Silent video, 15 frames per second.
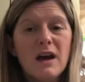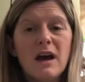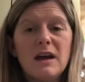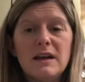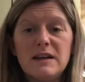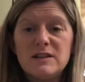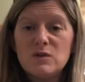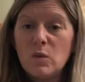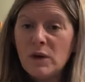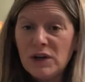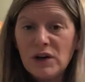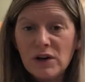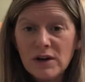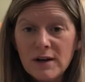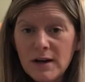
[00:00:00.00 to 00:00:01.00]
It's
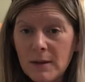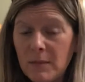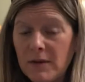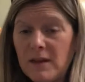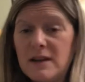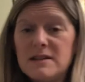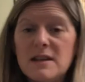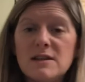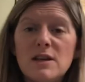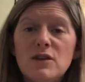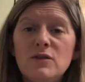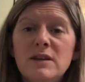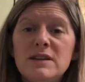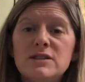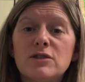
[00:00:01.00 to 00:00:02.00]
weird, but they say that
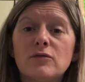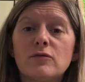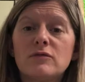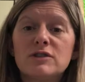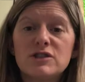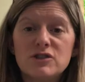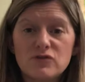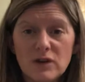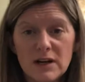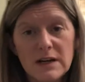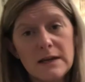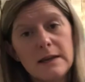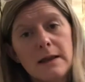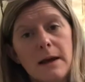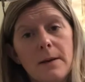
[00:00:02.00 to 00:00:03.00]
you need to restrict
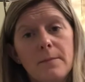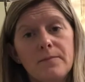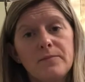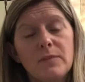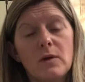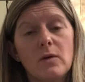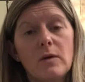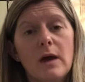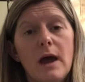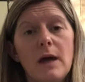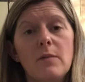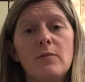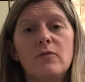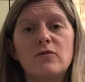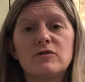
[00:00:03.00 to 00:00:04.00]
them, okay?
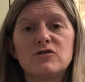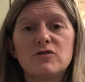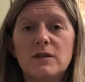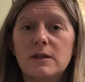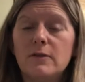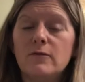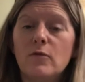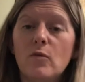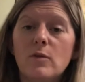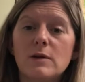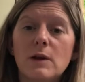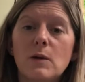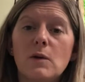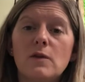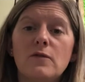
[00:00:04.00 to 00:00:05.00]
Restrict them from
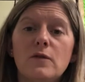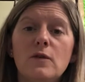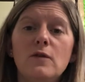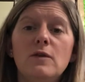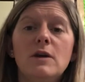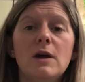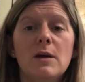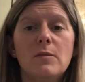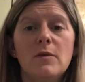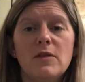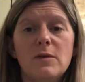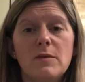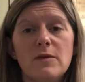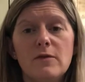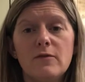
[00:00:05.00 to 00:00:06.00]
working with food, put
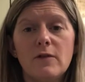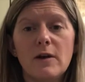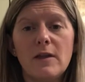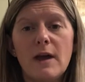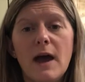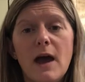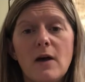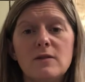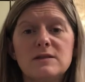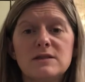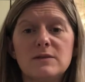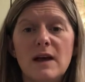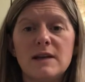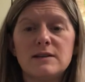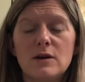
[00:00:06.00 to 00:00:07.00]
them in the front of the house
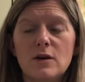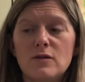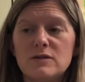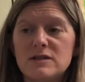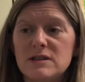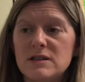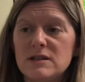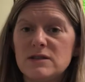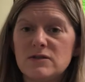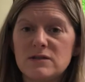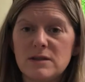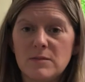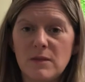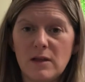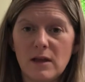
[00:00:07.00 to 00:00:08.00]
as a hostess or
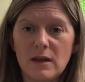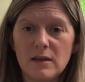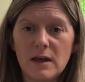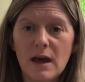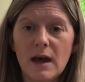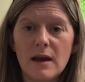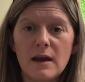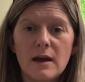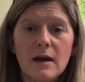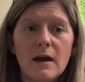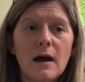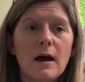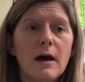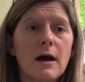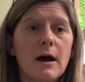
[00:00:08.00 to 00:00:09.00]
something like that,
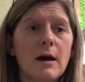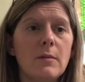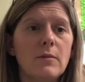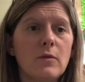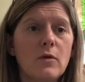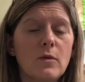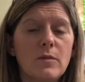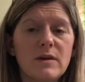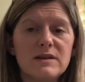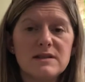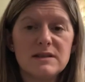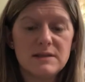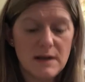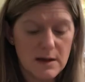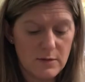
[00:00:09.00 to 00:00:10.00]
or
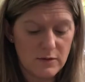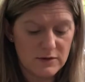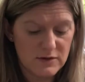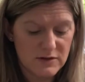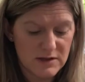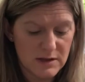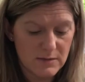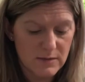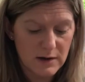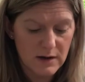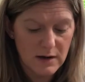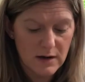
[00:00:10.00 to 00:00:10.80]
bussing tables or something.